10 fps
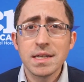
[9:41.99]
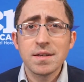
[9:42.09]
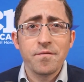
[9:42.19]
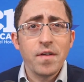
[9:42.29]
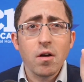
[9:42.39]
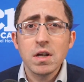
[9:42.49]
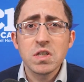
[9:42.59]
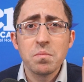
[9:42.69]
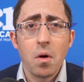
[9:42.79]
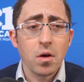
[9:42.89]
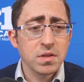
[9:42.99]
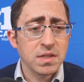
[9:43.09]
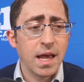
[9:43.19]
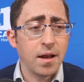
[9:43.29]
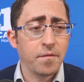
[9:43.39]
It's a very small
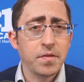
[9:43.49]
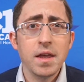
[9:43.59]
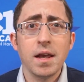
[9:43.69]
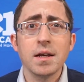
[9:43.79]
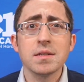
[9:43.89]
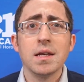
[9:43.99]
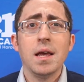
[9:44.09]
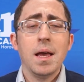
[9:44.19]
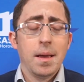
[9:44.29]
set of things,